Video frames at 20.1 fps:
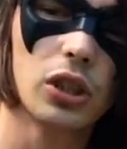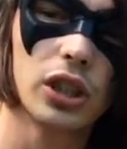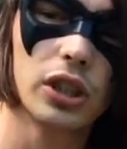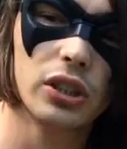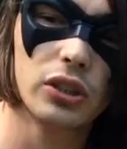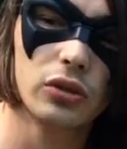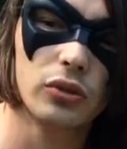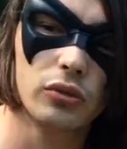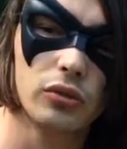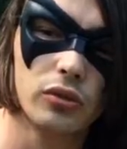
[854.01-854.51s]

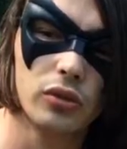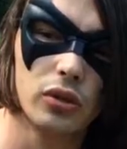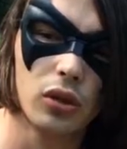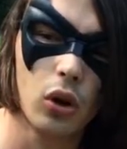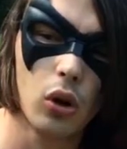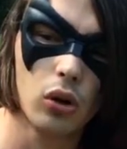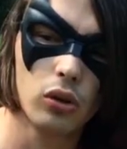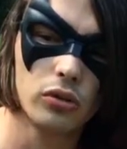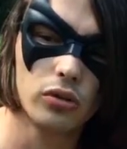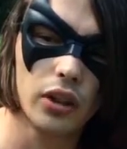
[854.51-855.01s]
his
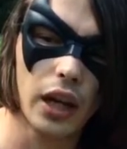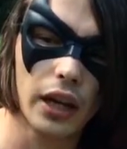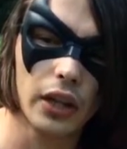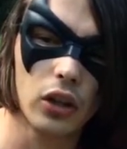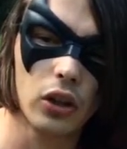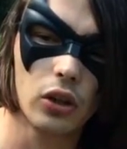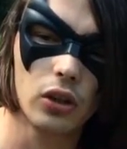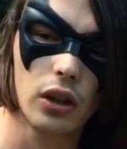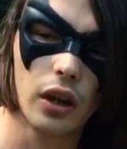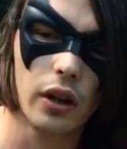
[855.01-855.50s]
whole
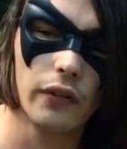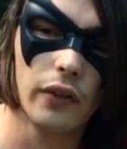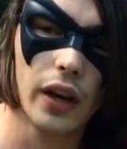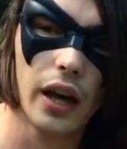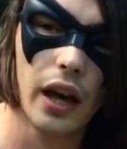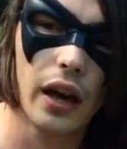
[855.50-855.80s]
record of